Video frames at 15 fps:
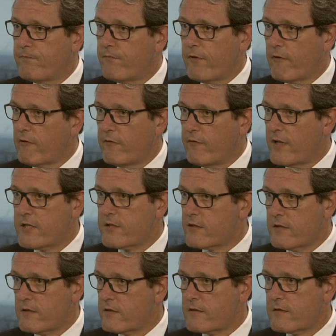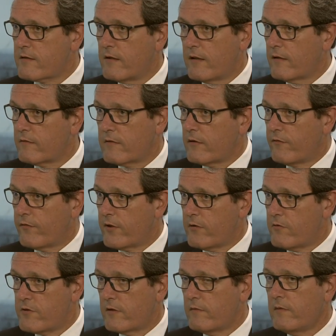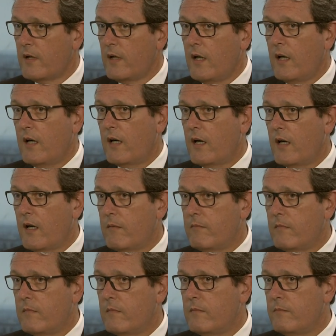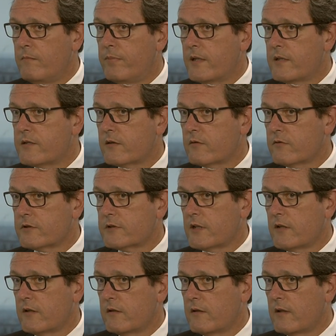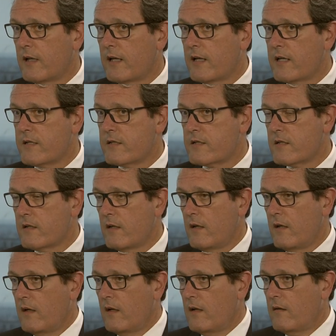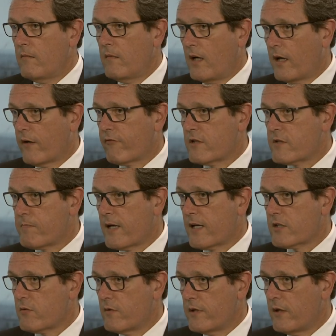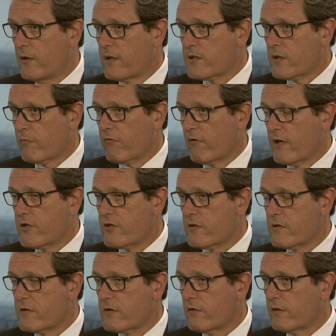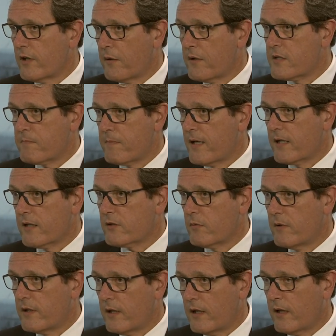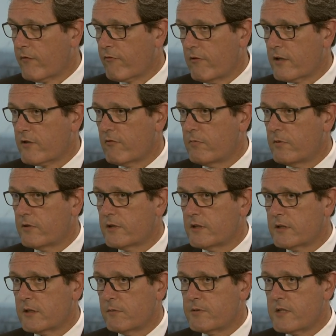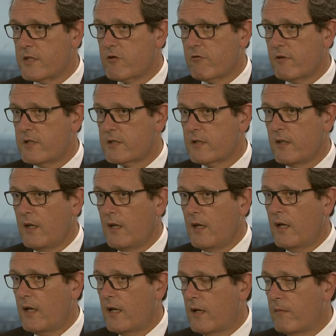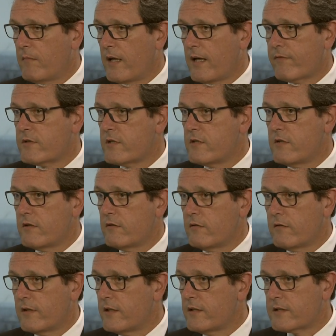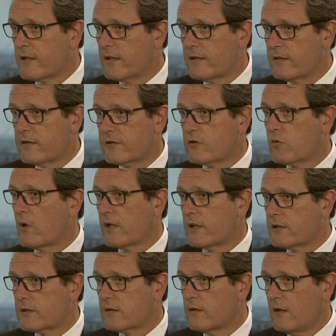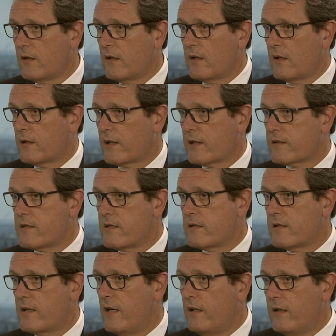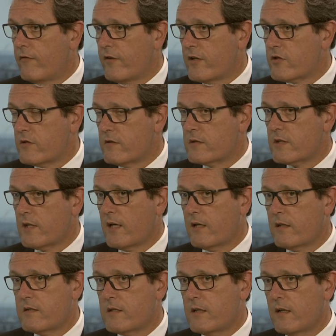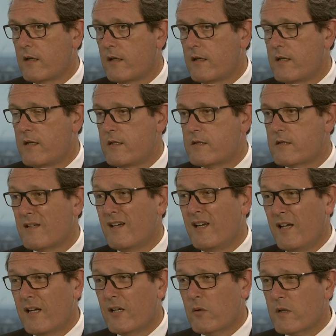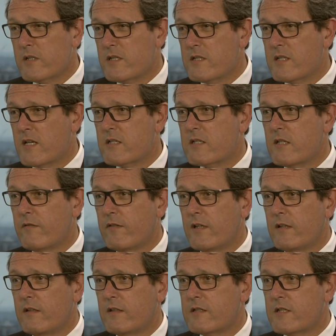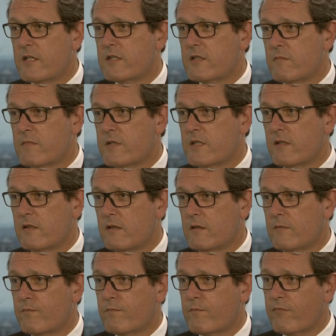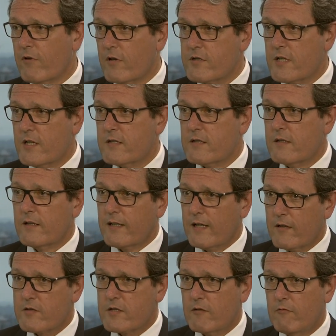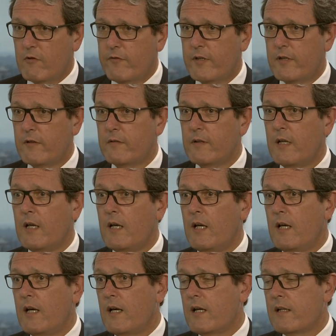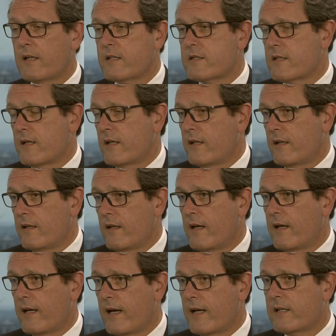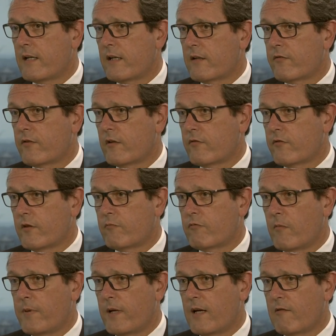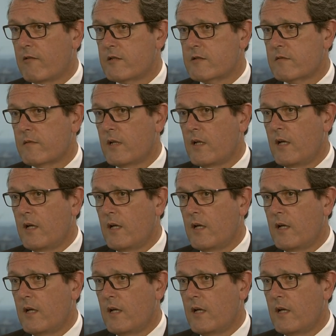for investors, you know, confusion. Yeah. But also, as IFRS banks with US operations or US banks with IFRS reporting subsidiaries have to do these things twice. And that is inefficient and is quite intensive in systems and yeah. process and accounting review. And that's a headache for preparers.